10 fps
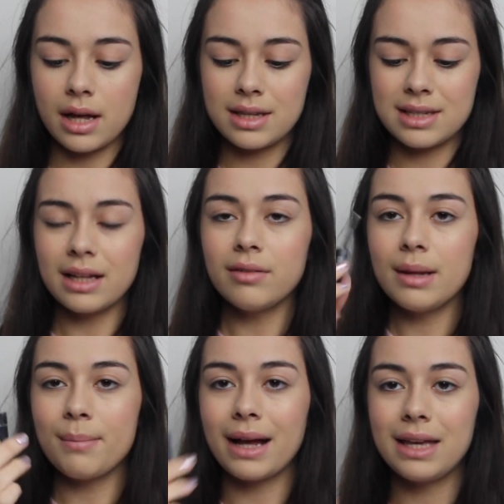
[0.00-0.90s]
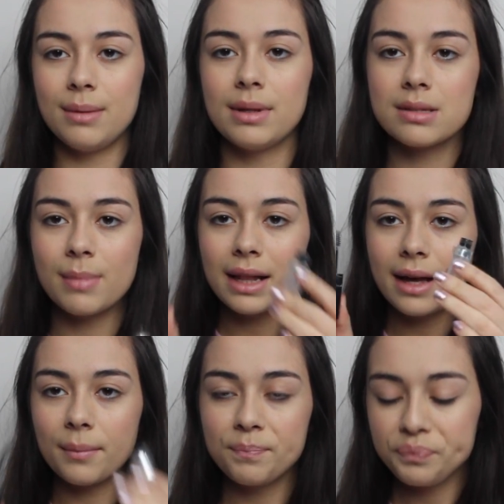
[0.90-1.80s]
And it's getting really manky, but it's my
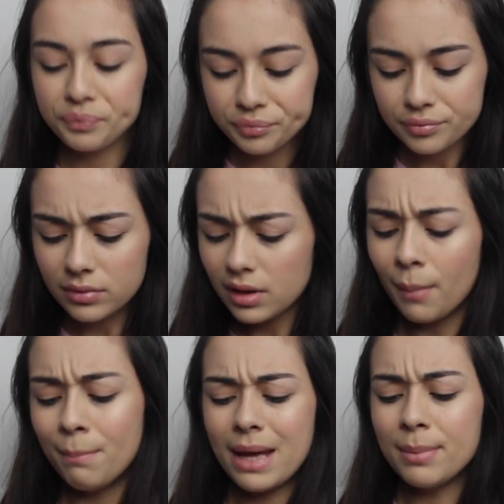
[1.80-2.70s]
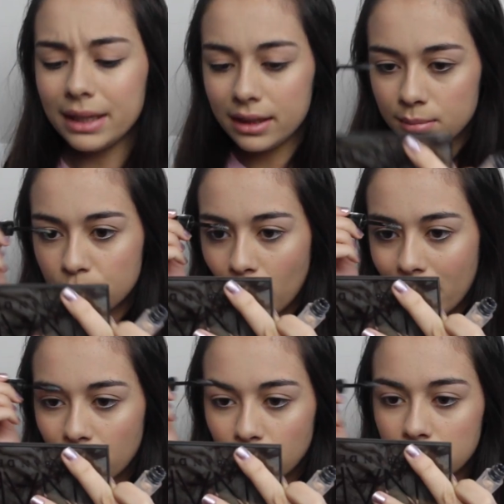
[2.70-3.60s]
like Maybelline
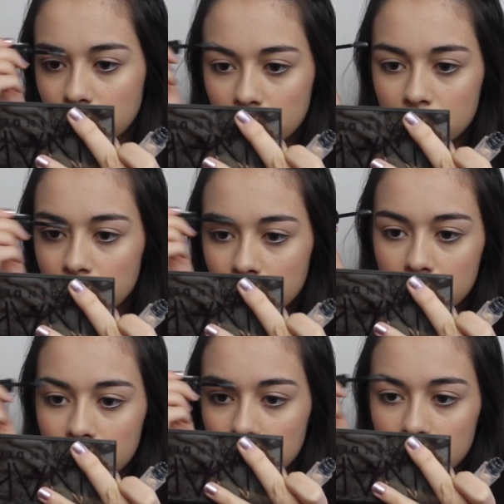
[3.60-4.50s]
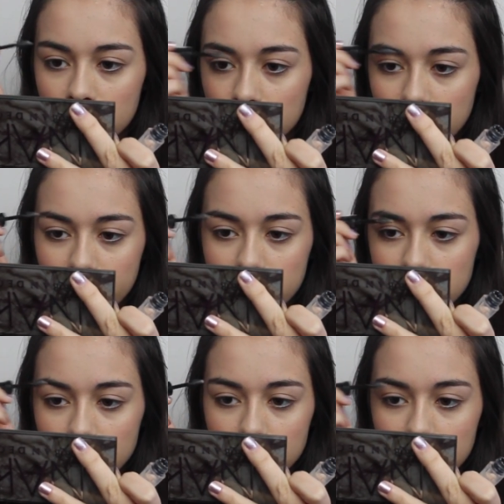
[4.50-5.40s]
brow, whatever
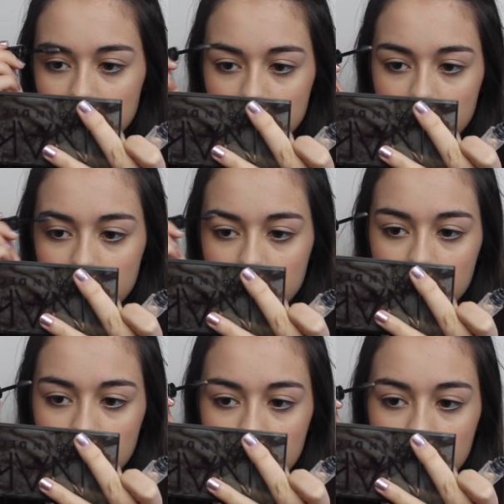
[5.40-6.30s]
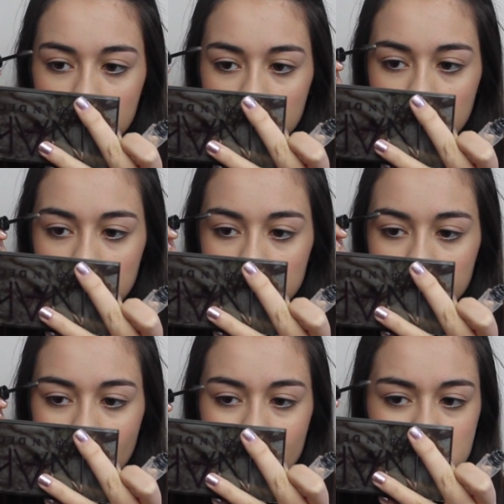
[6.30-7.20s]
it's called.
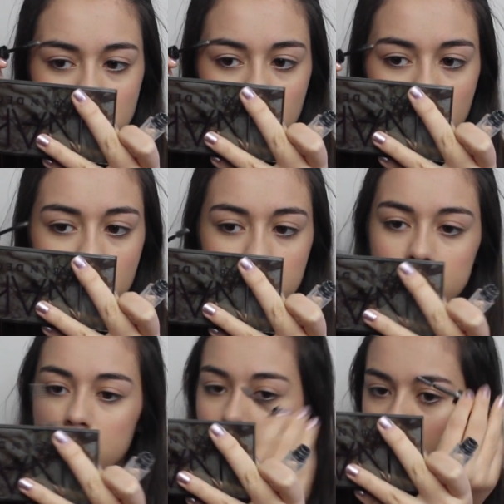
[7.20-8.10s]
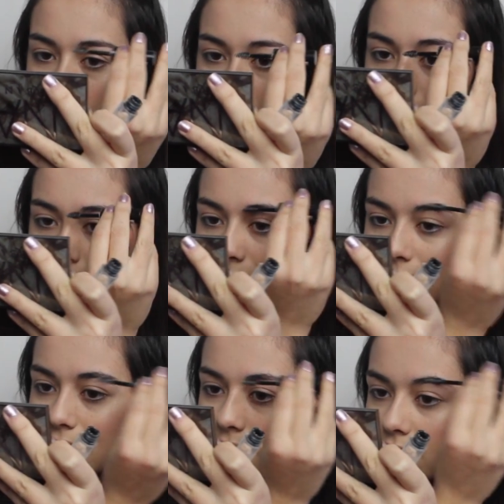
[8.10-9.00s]
Brow mascara, you know what I mean. It
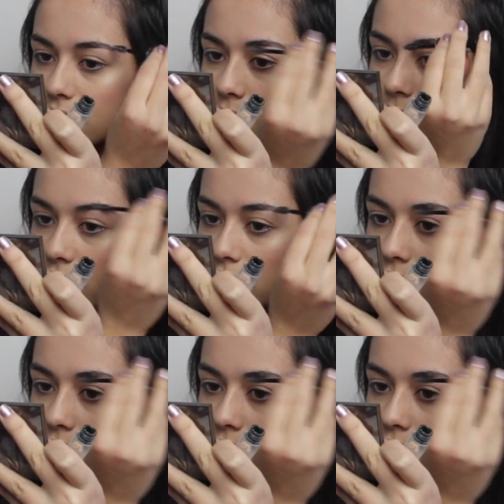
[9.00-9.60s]
like sets them.